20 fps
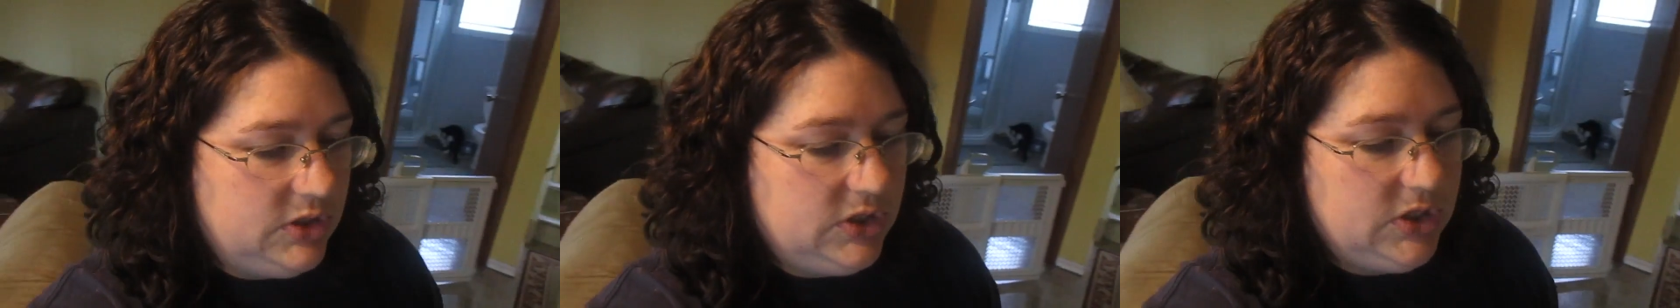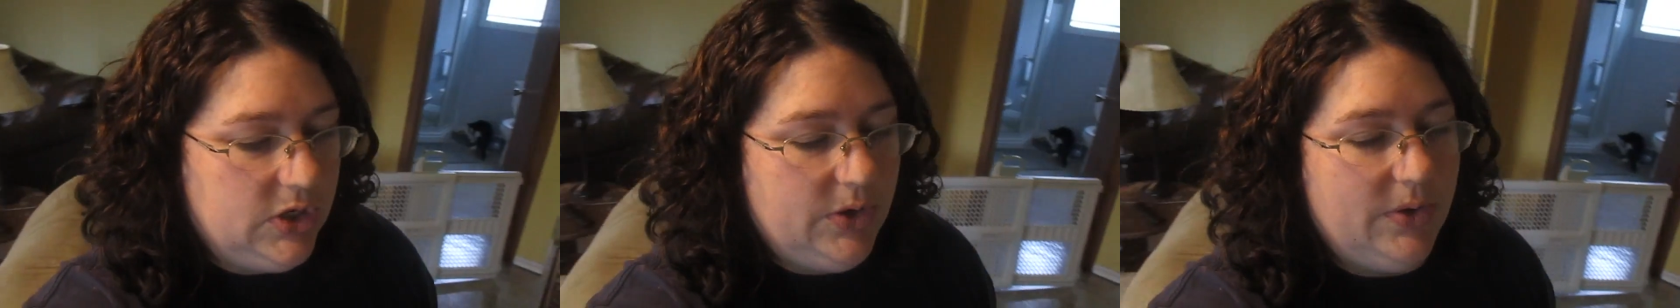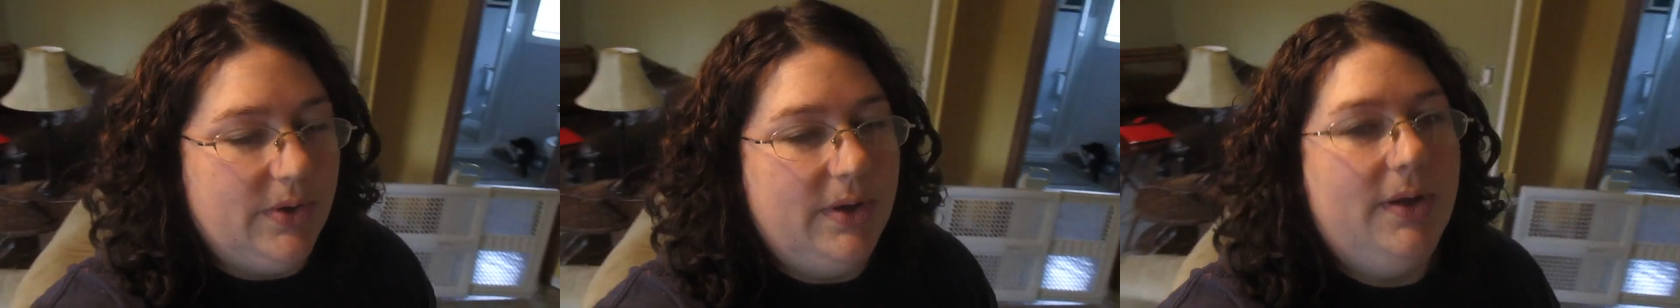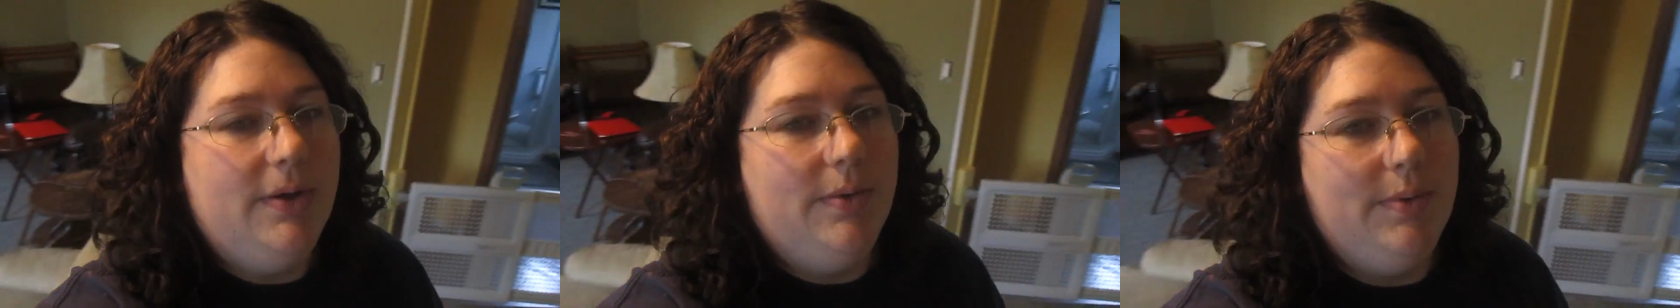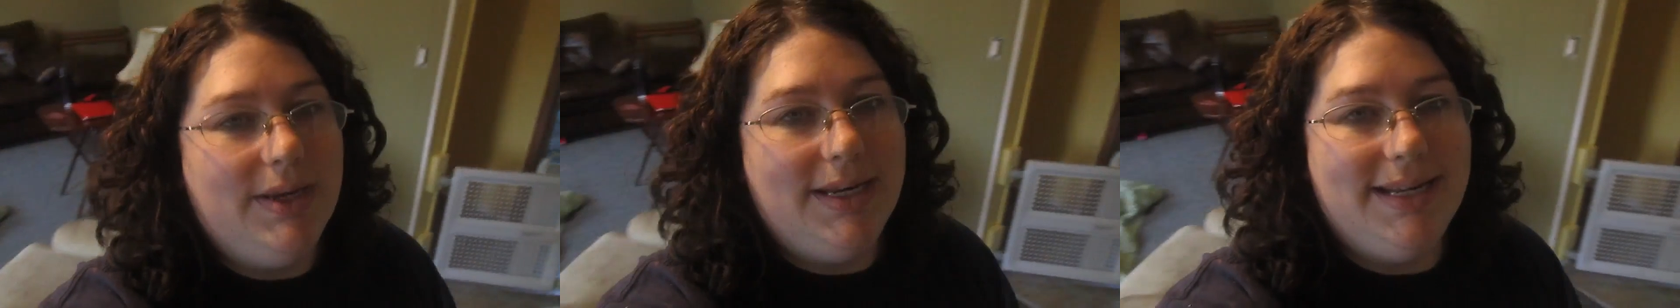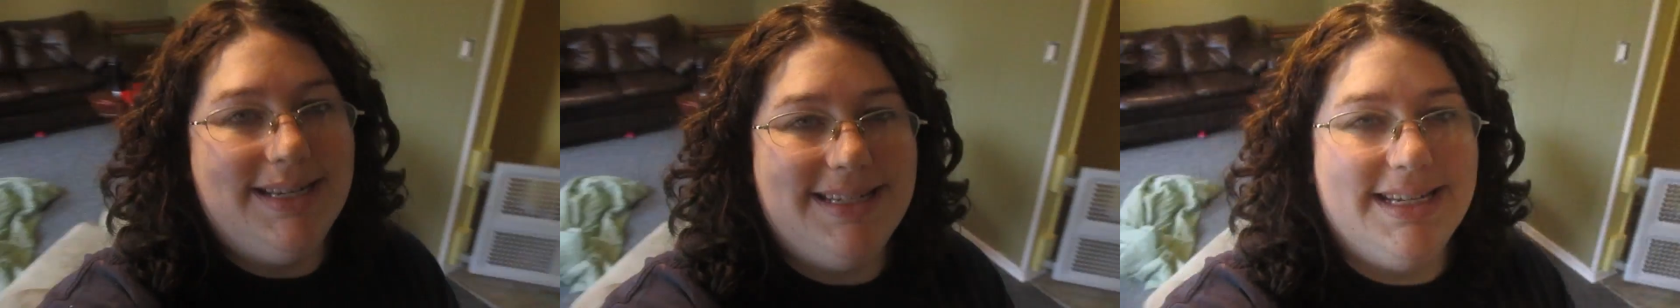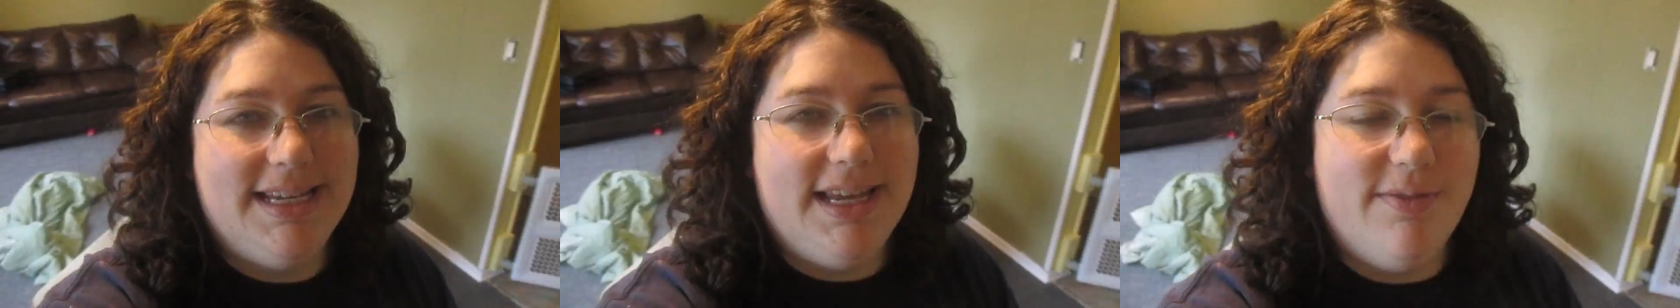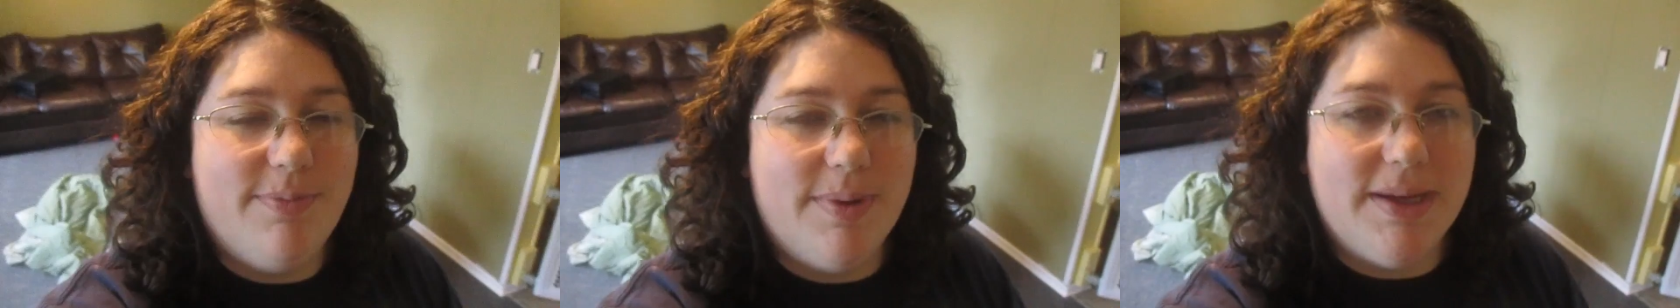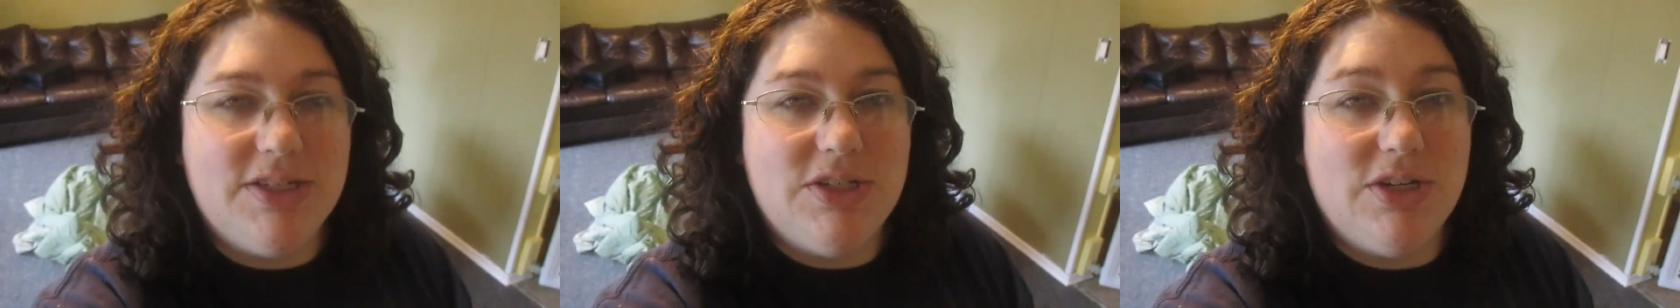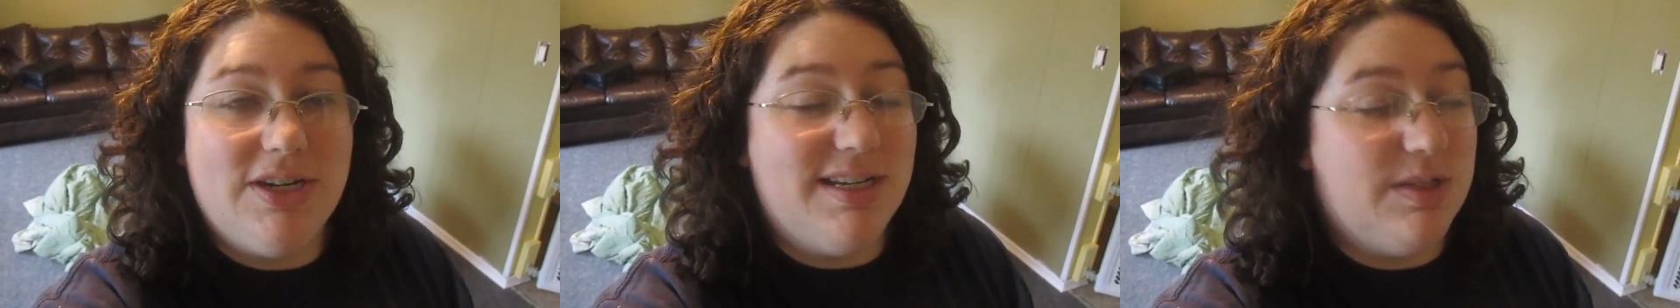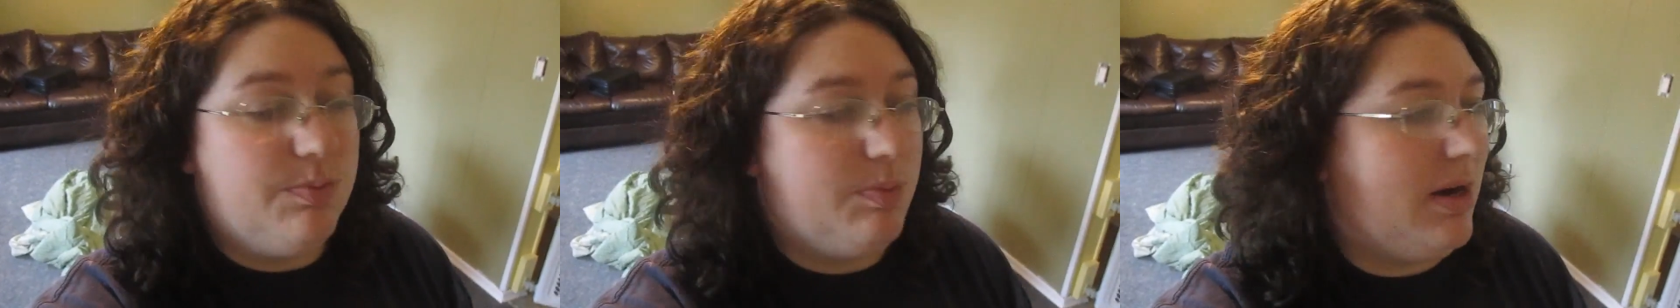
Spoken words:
so we need to give Buster his